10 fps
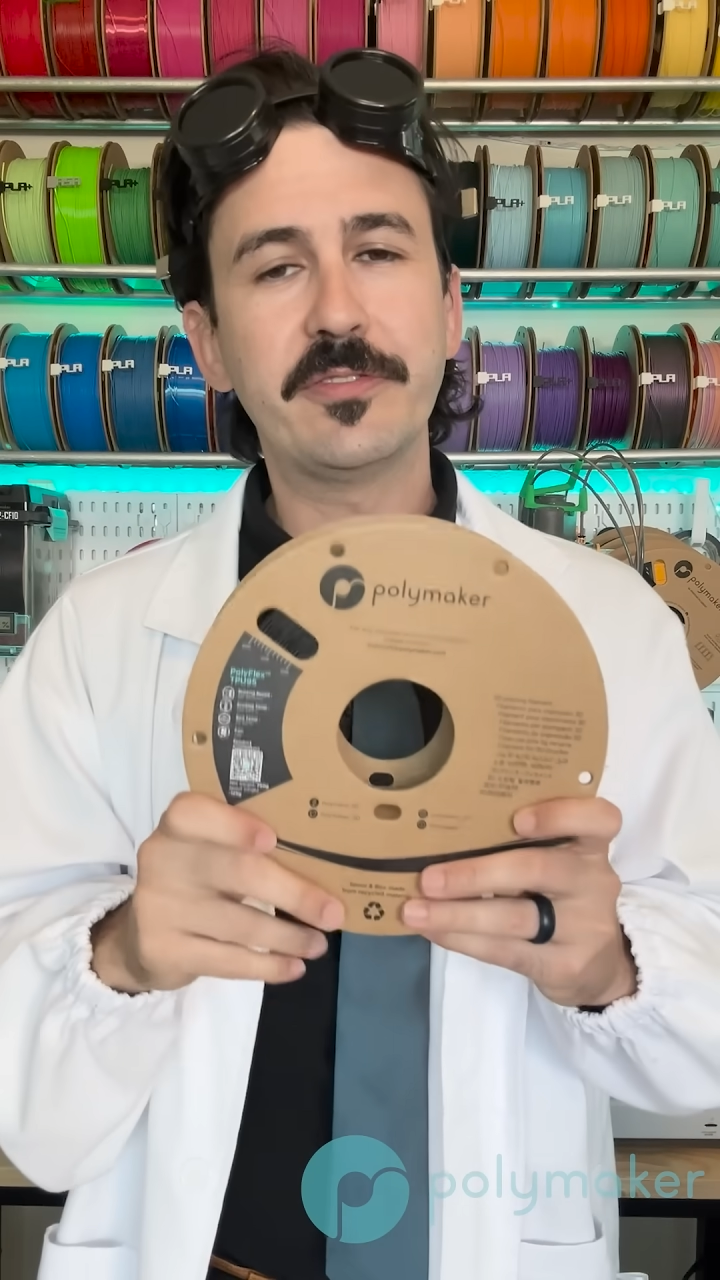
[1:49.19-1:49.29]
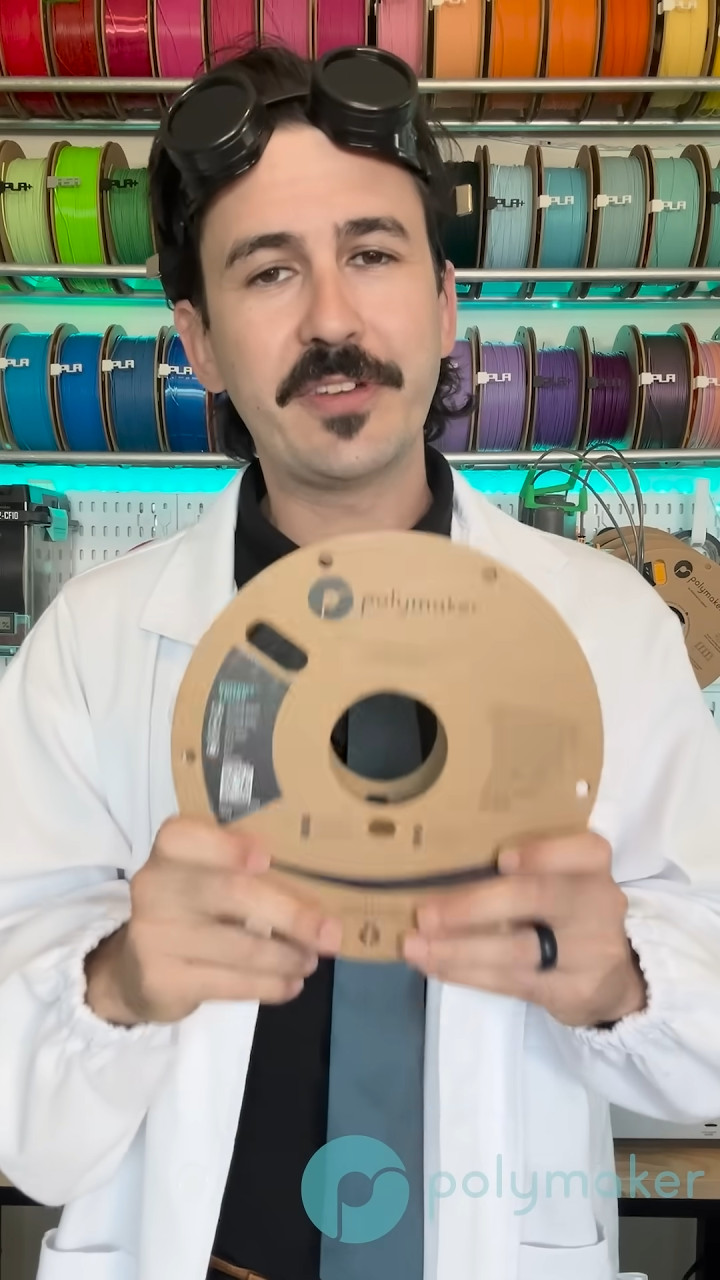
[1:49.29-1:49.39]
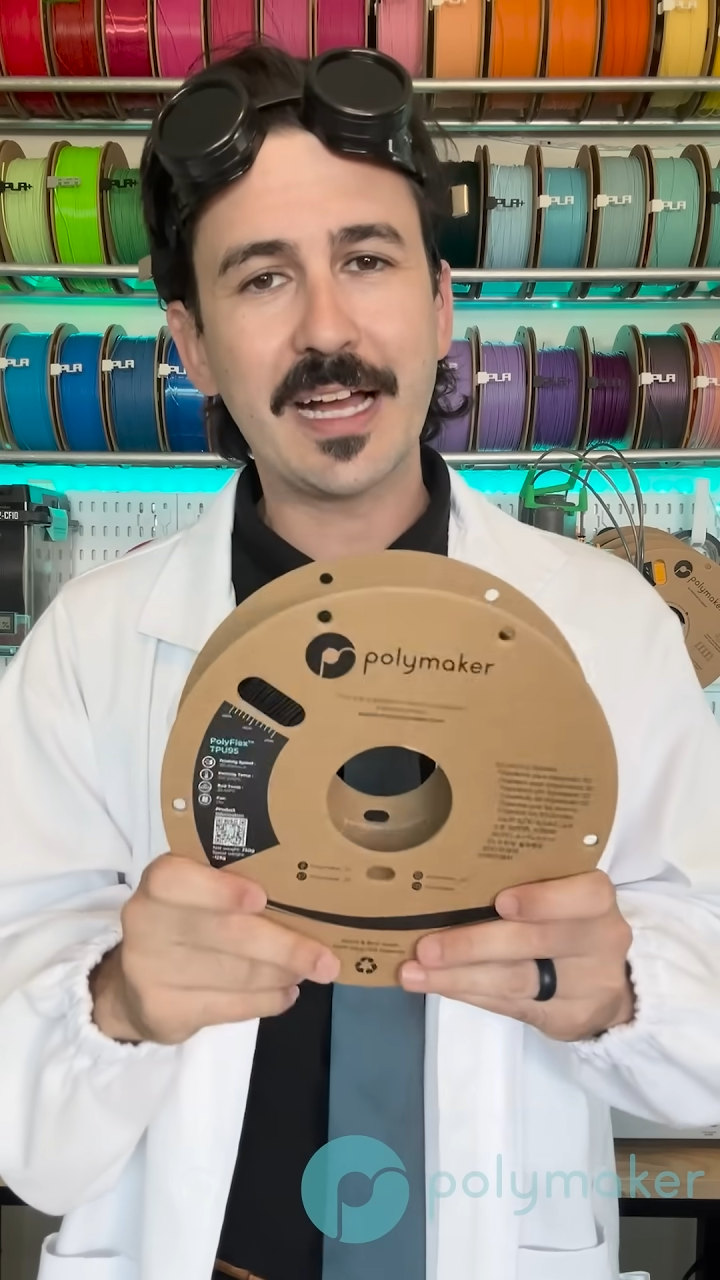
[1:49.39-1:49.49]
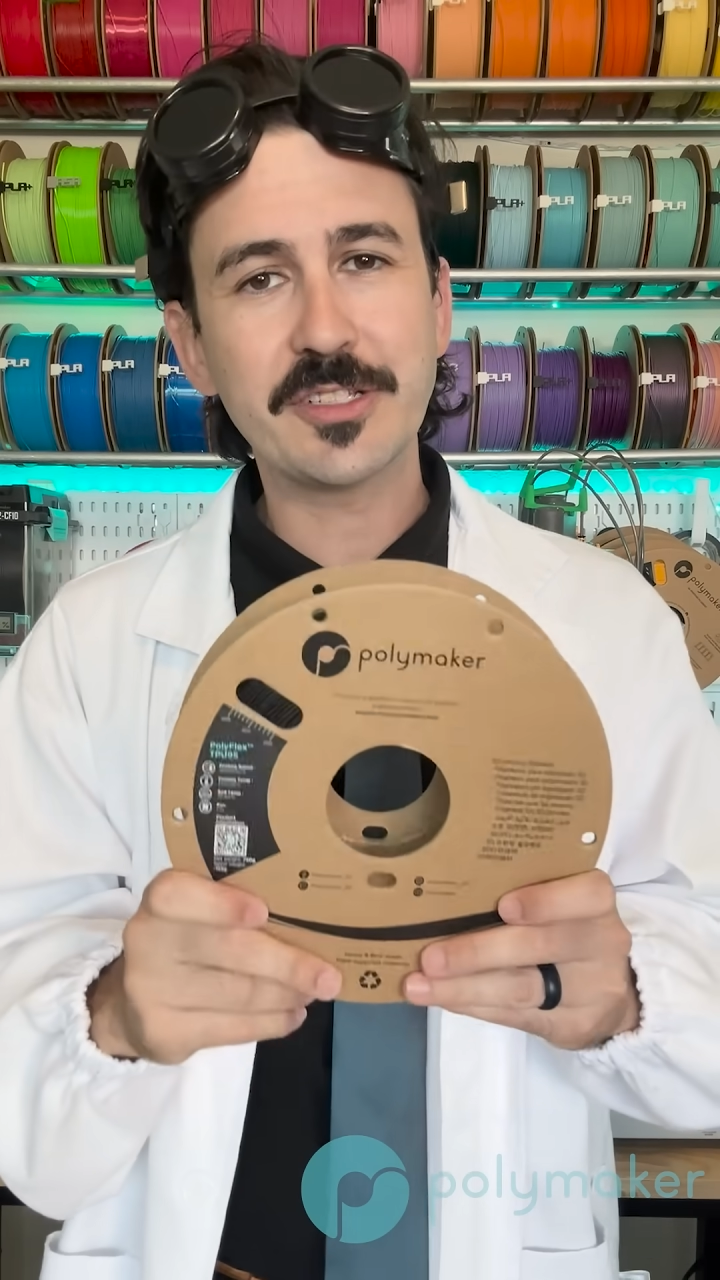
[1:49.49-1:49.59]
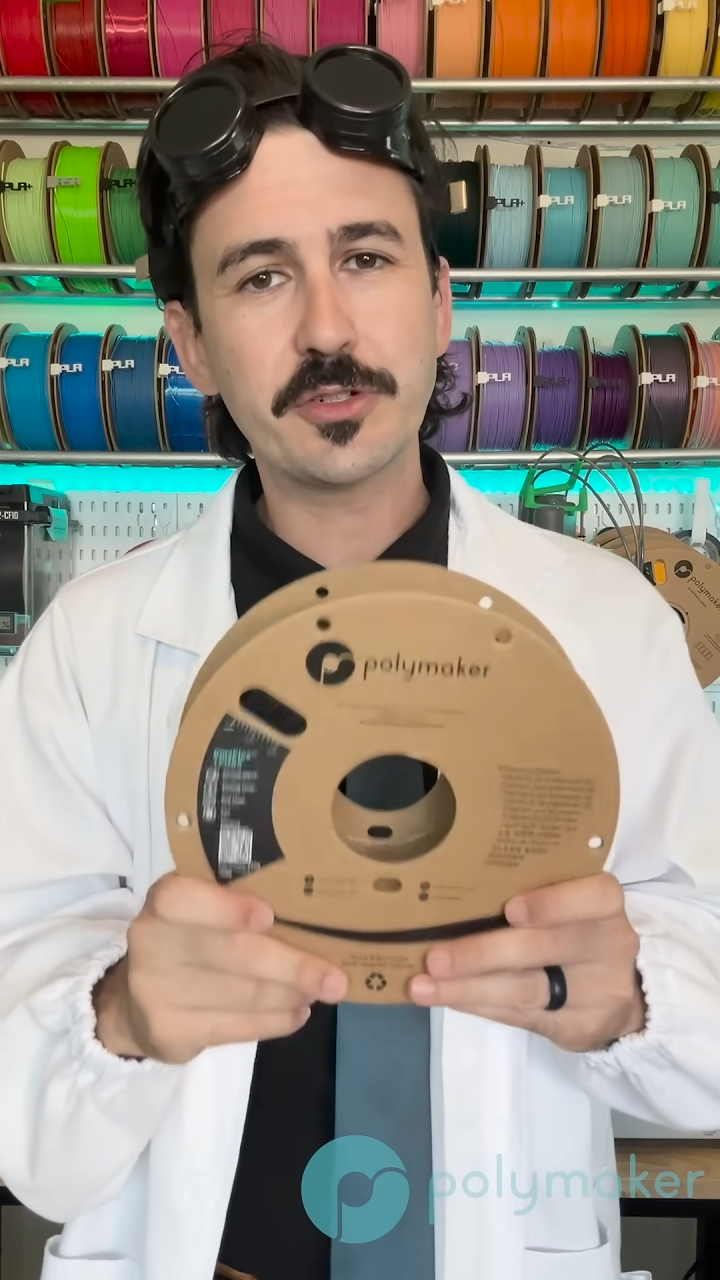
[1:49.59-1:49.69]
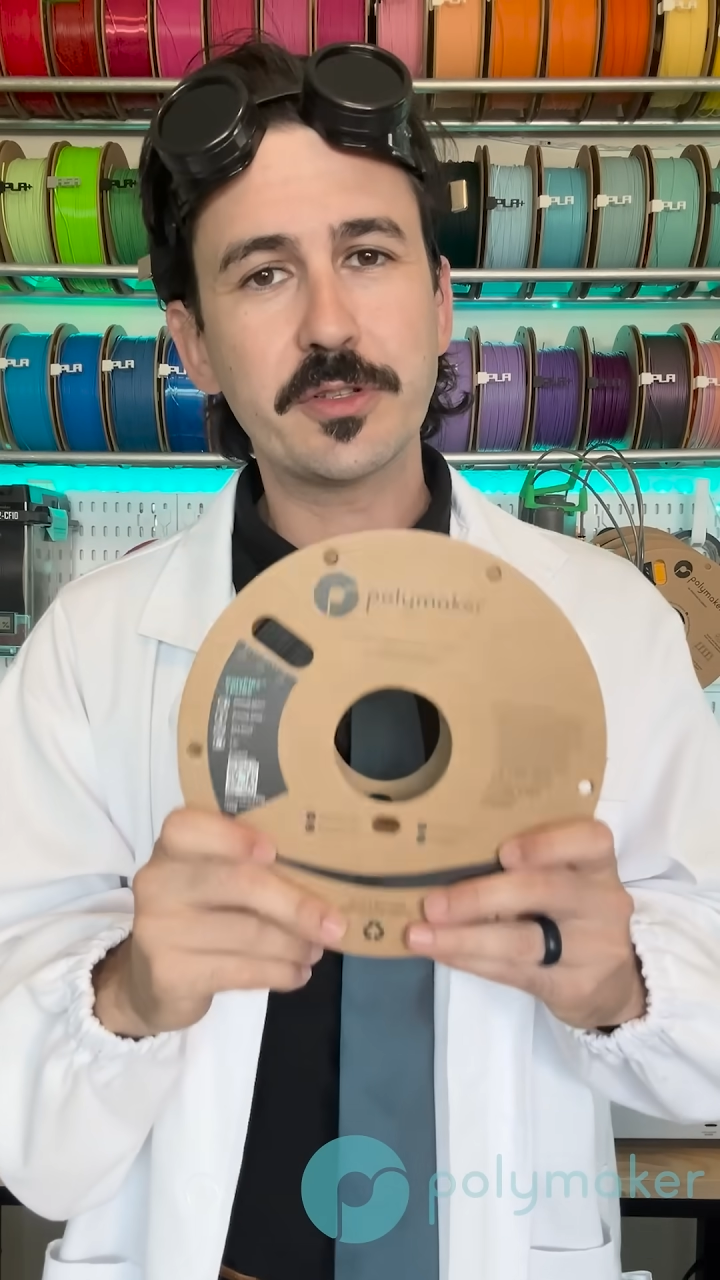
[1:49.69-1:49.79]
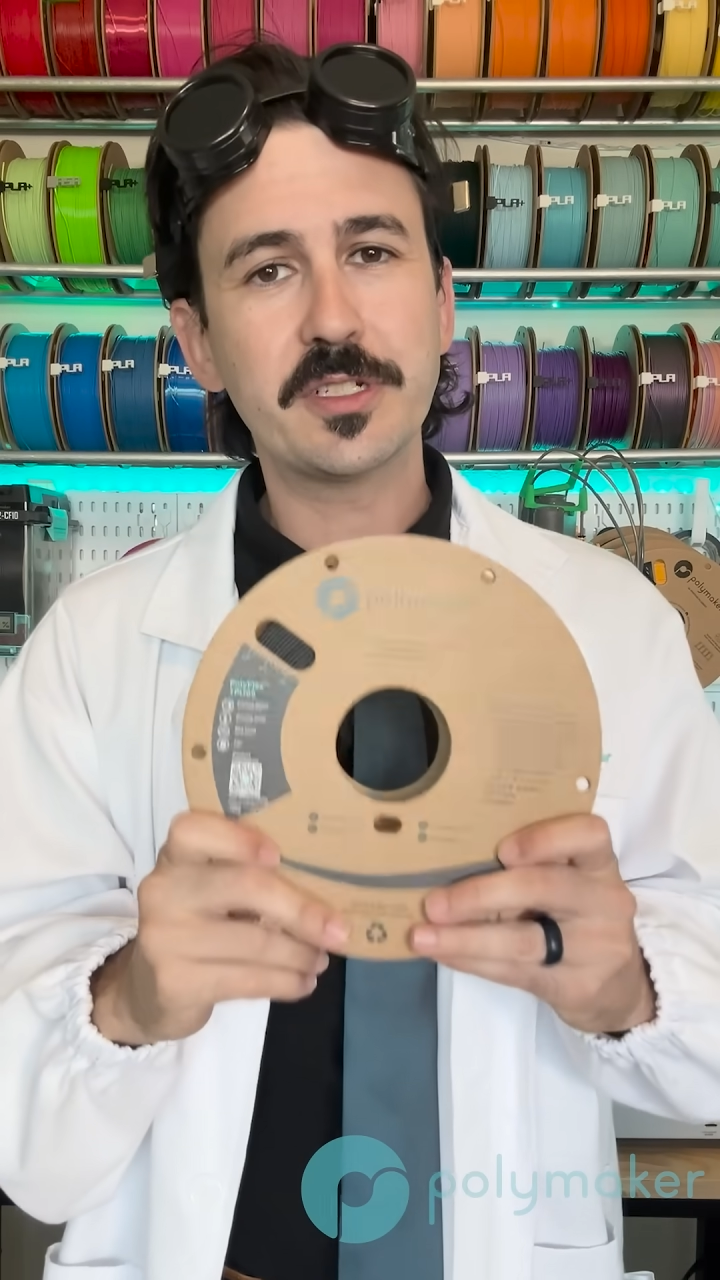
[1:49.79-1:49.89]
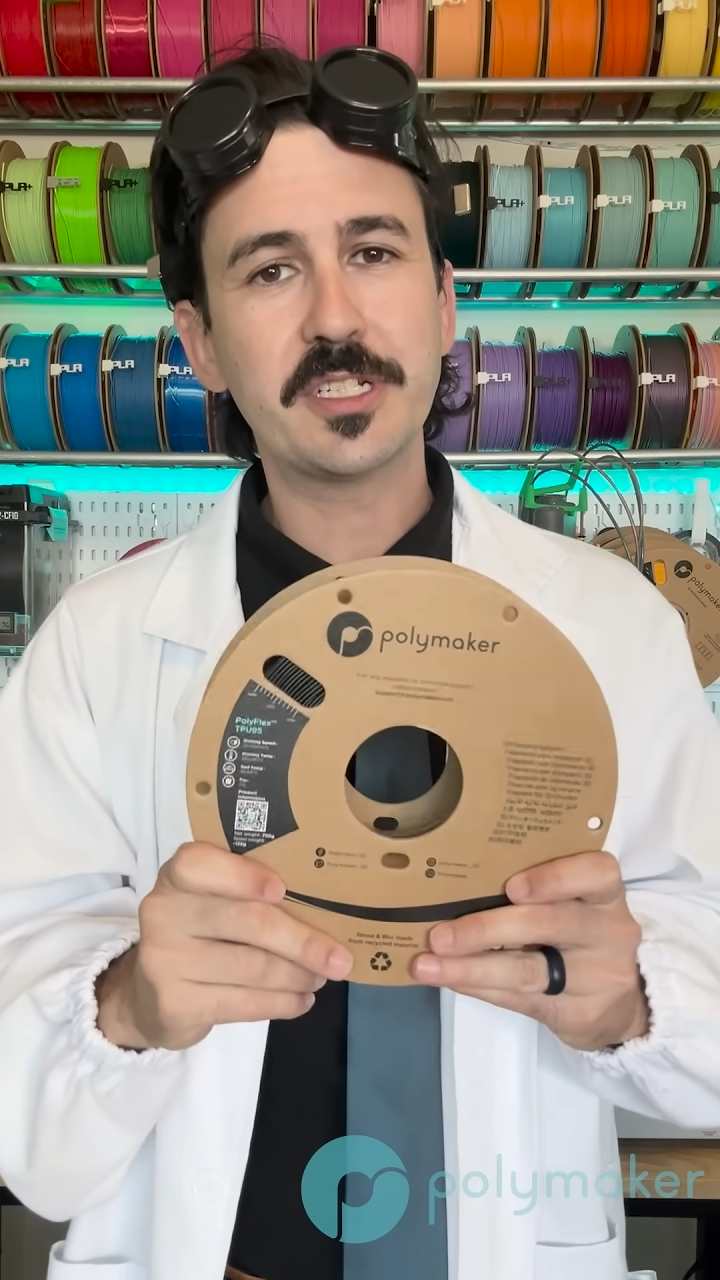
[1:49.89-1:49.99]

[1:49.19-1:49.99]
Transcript: faster than